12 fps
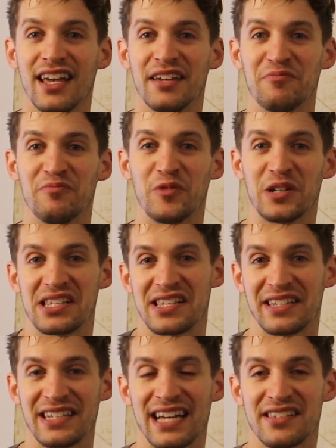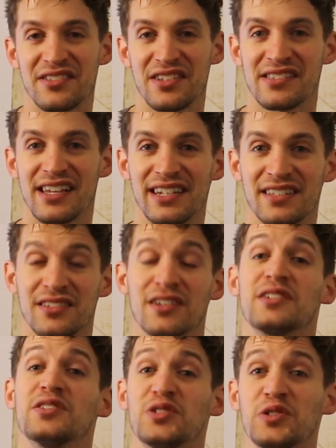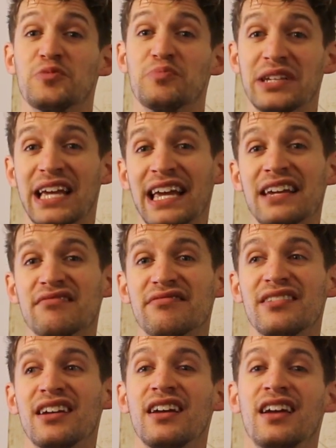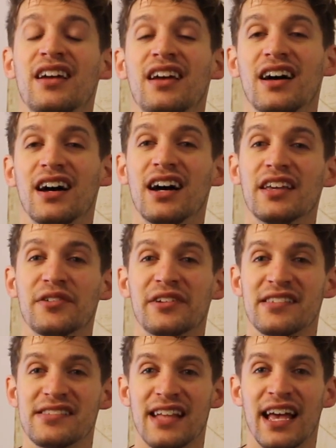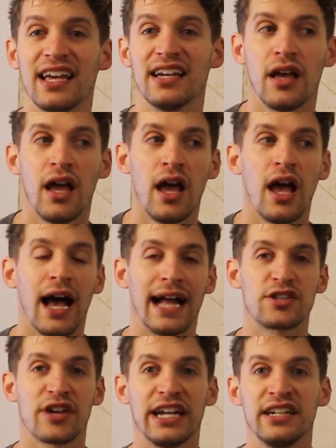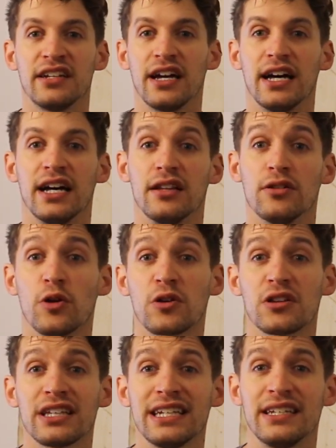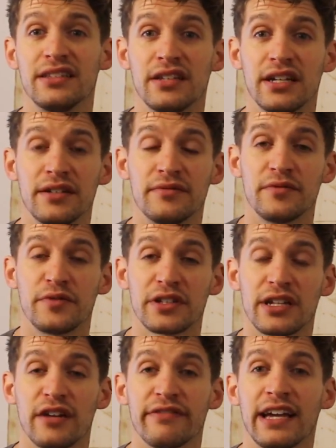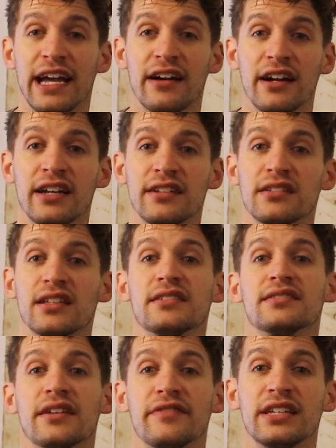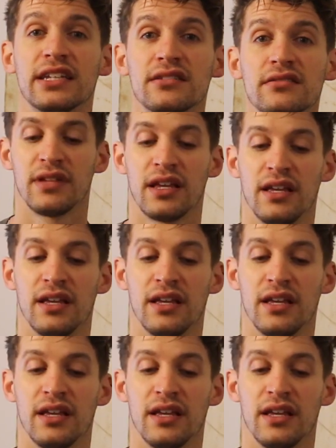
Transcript: And when I said yes, she said, as long as you behave, you can stay. I trained locally in the Philadelphia area until I was 17.